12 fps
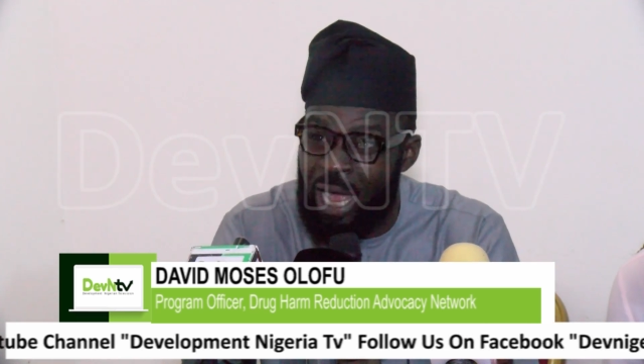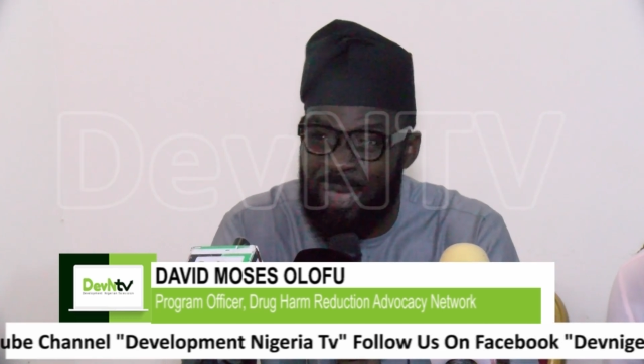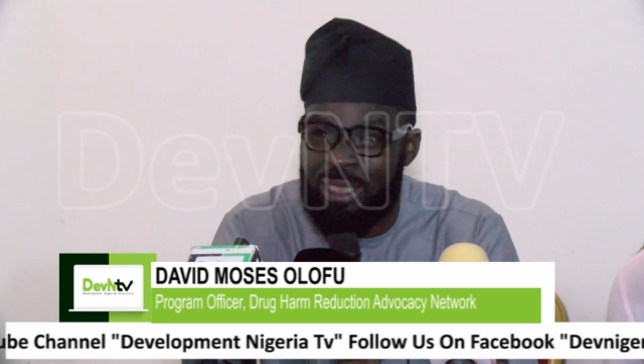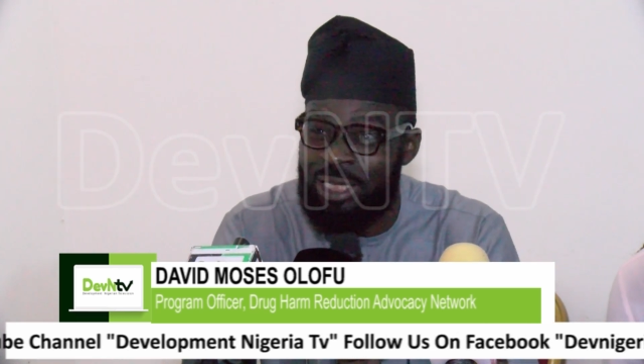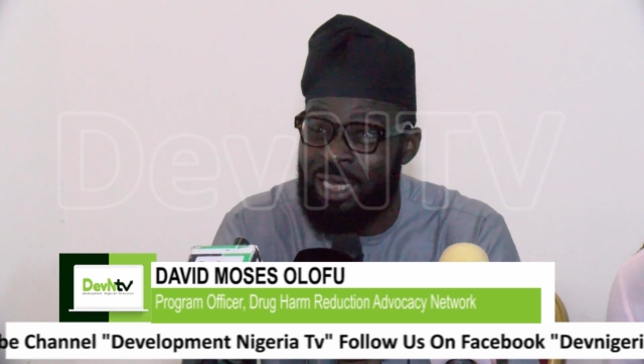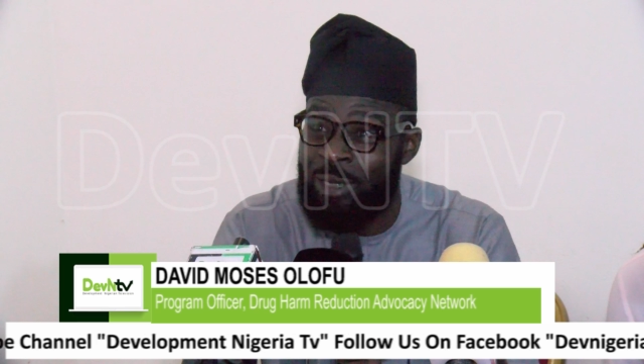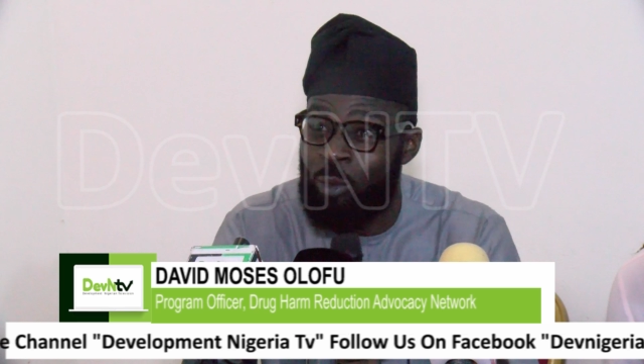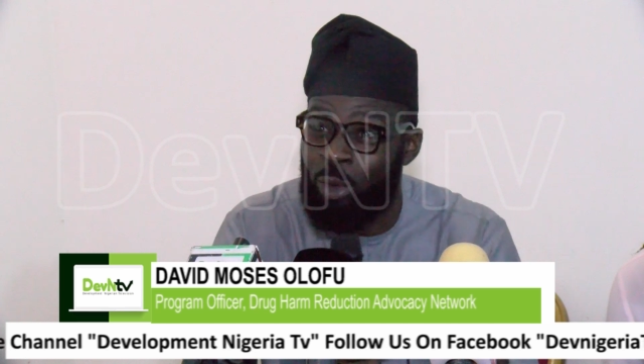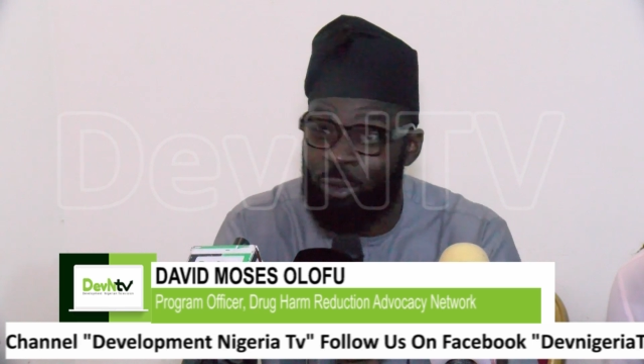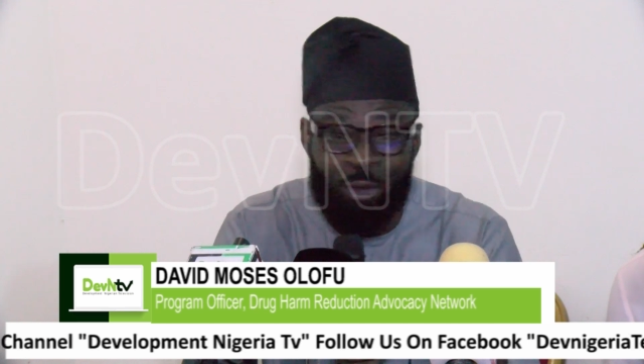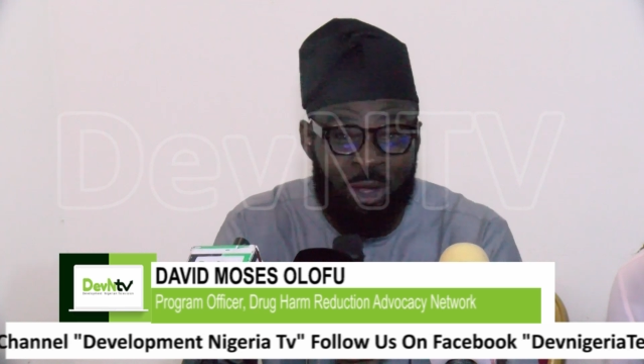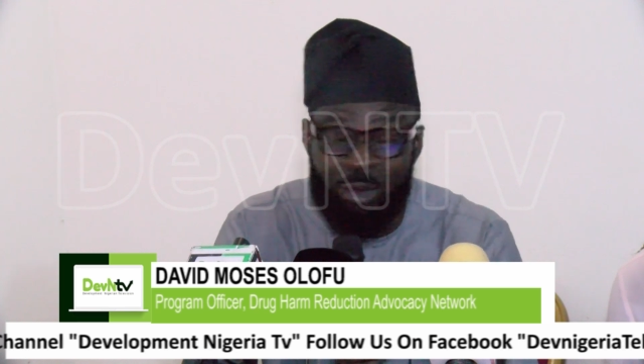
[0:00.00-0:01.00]
I think one
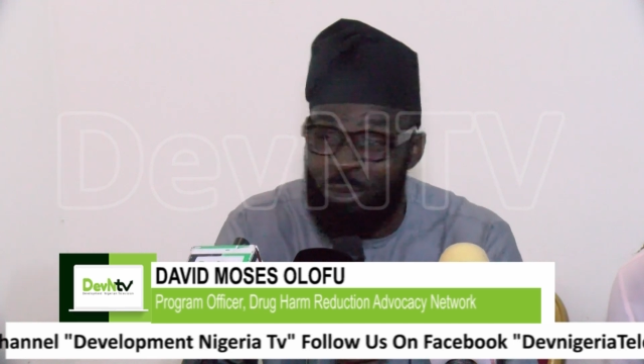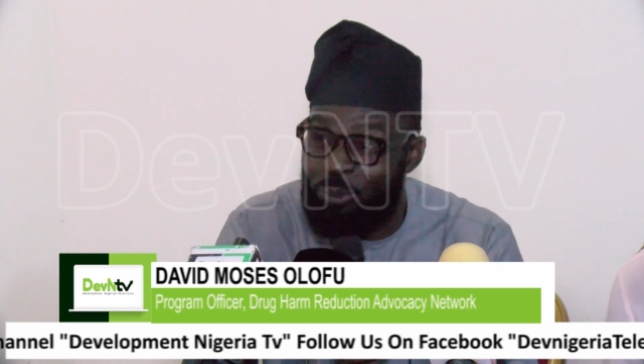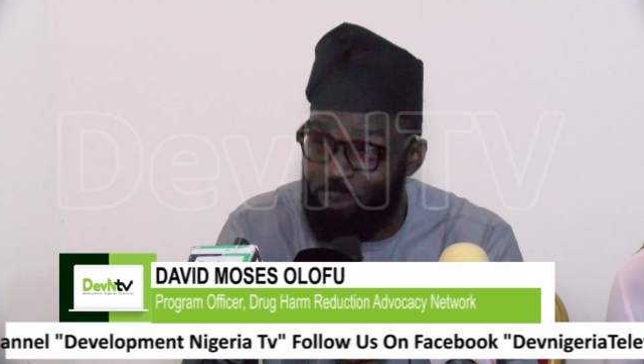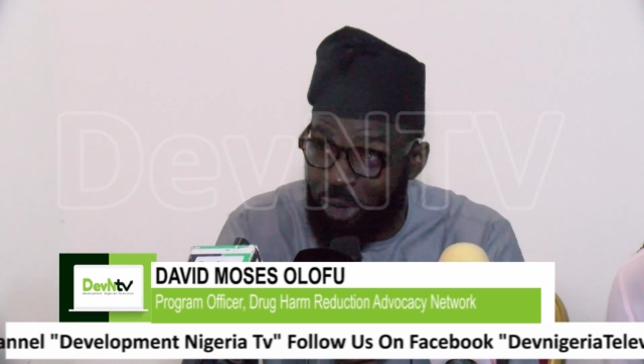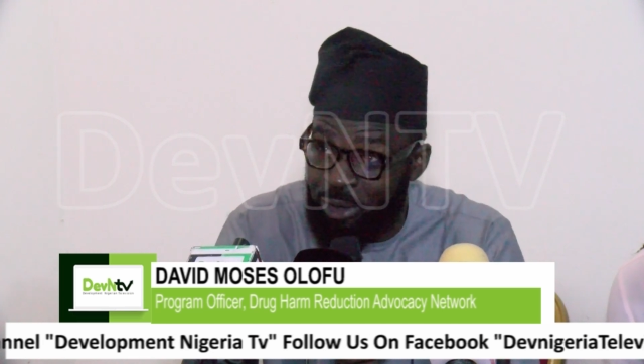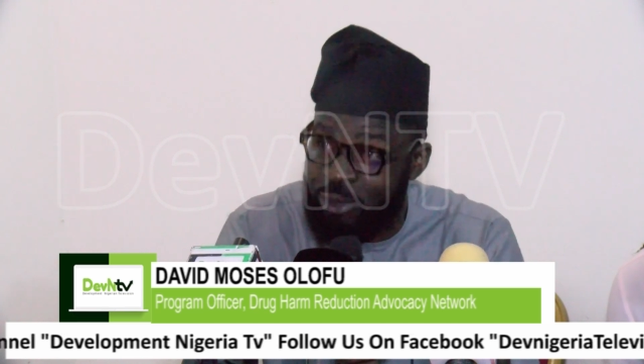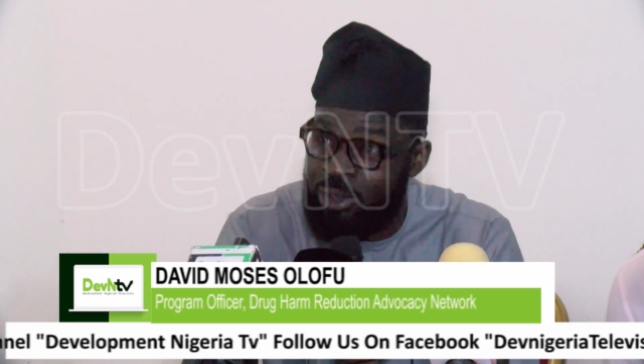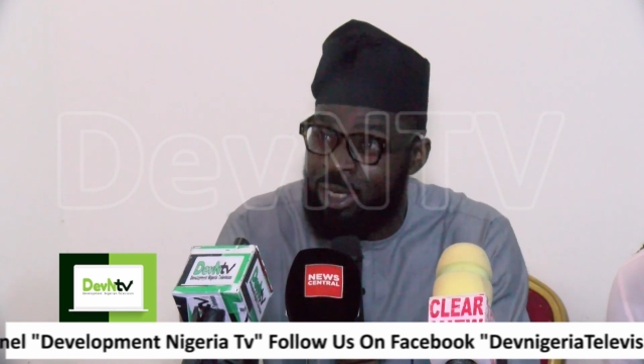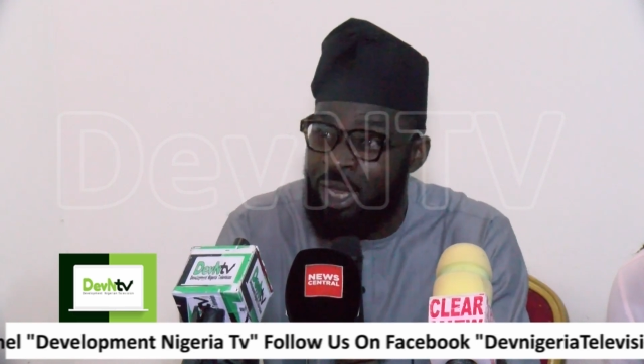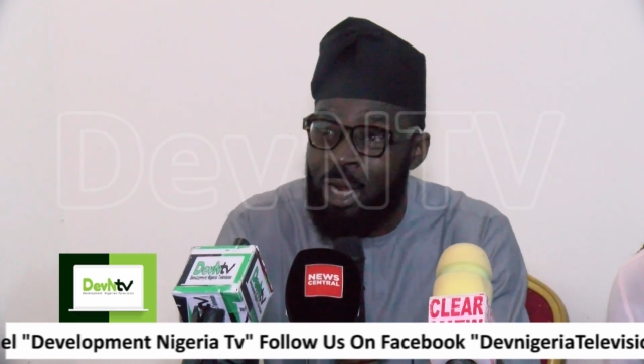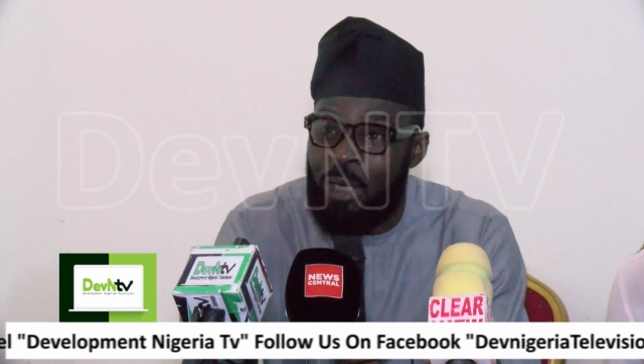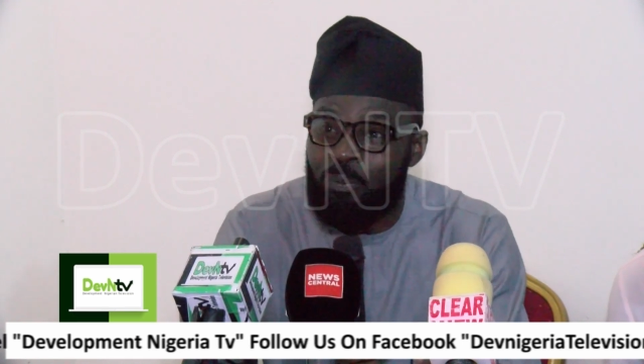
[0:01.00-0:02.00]
of the even first
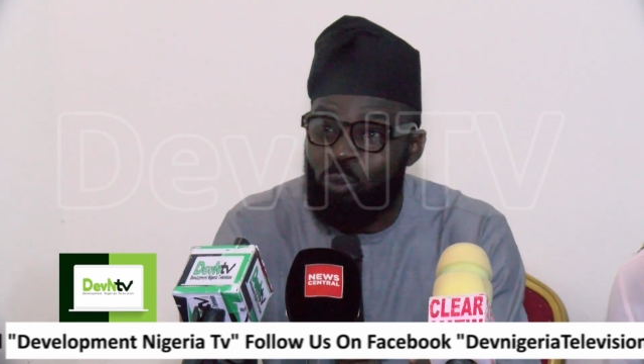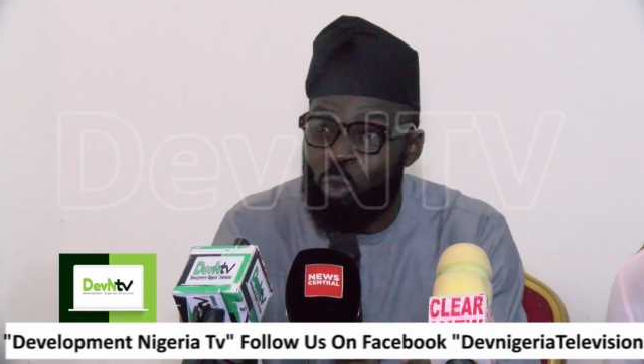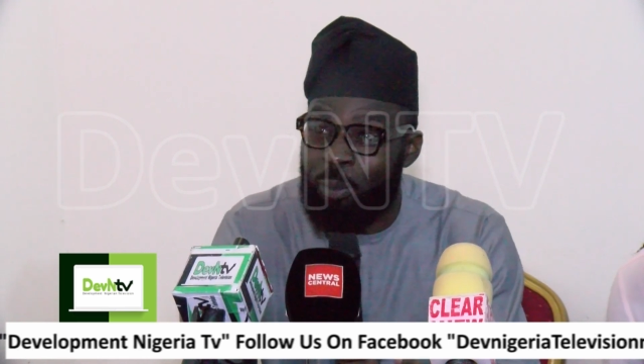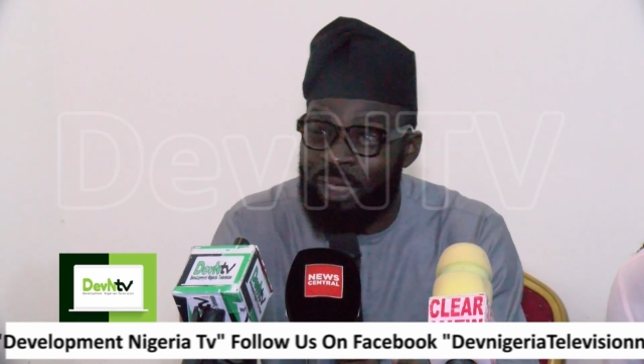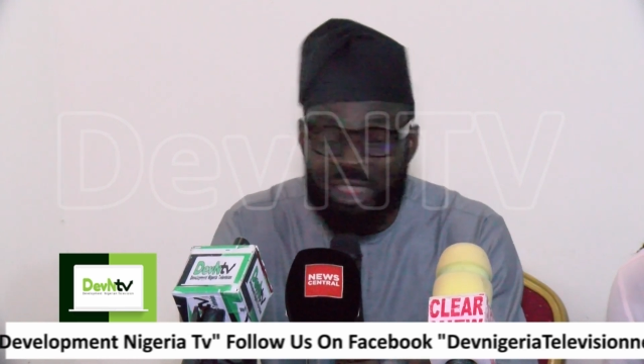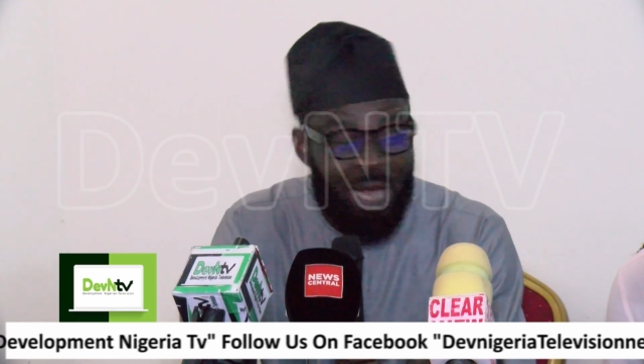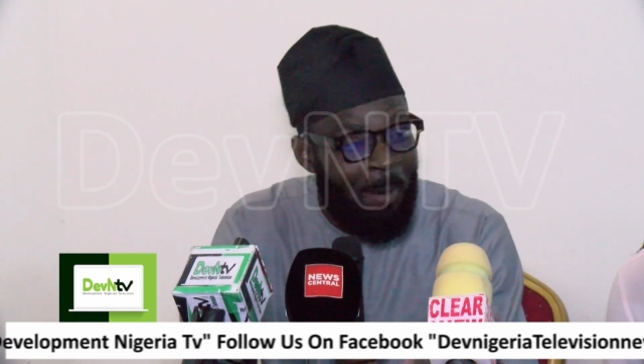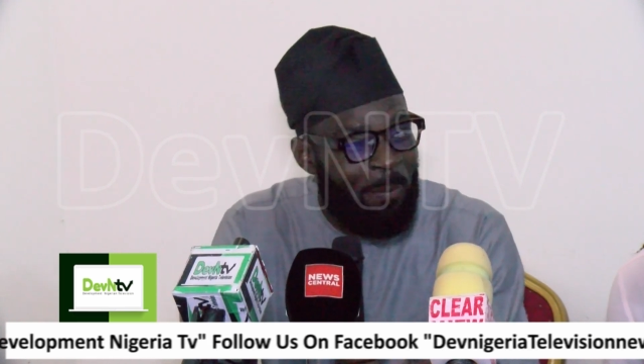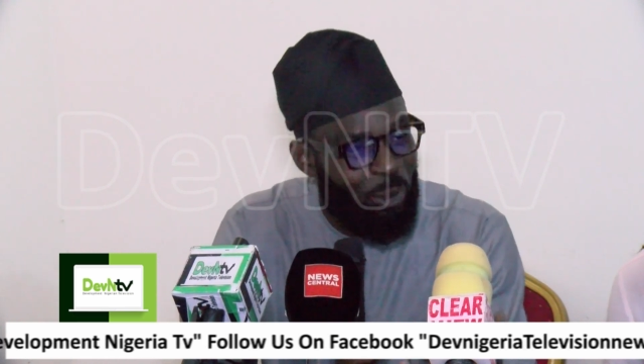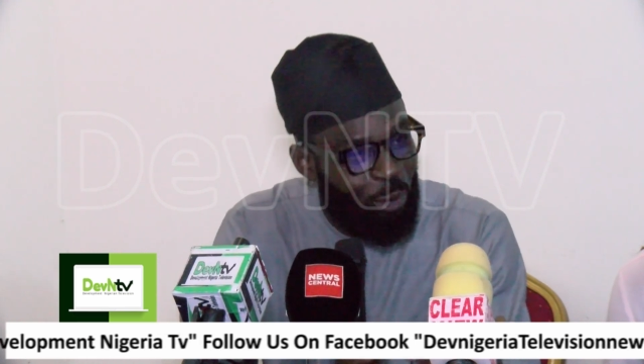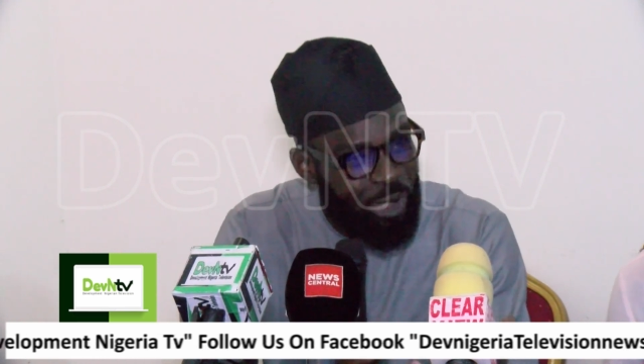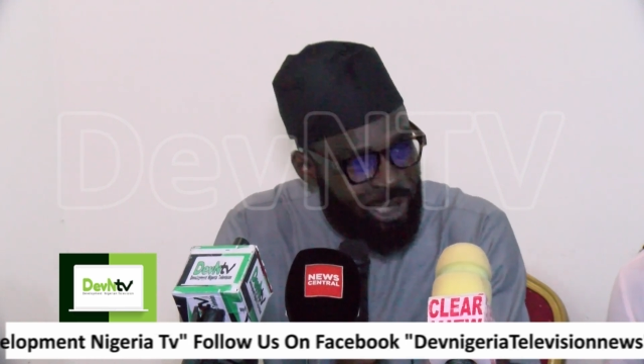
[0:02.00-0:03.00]
to be
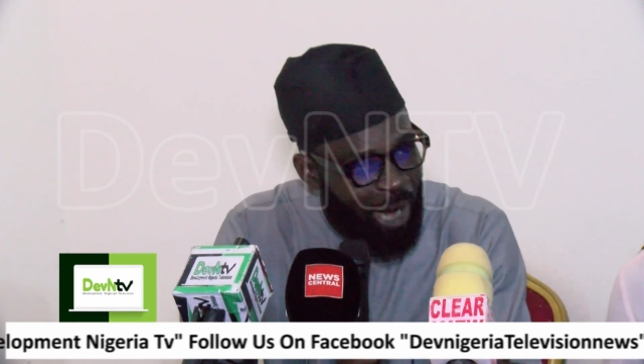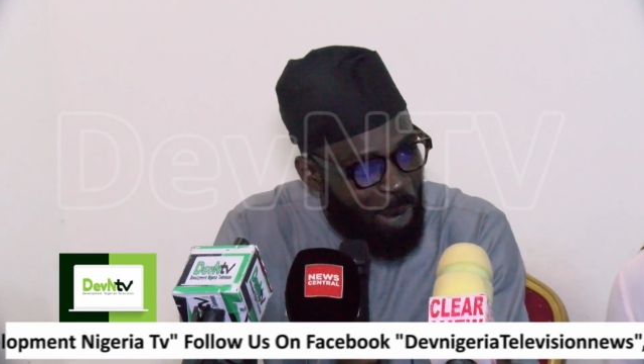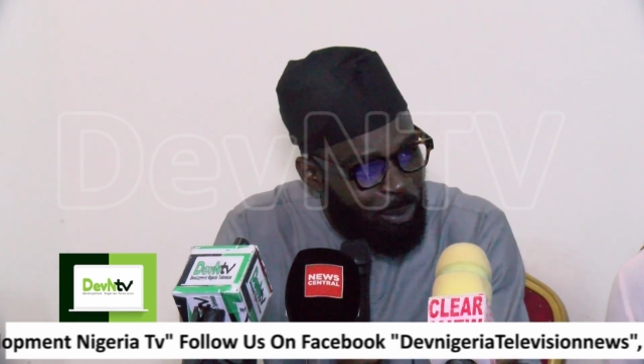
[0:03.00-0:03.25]
championing harm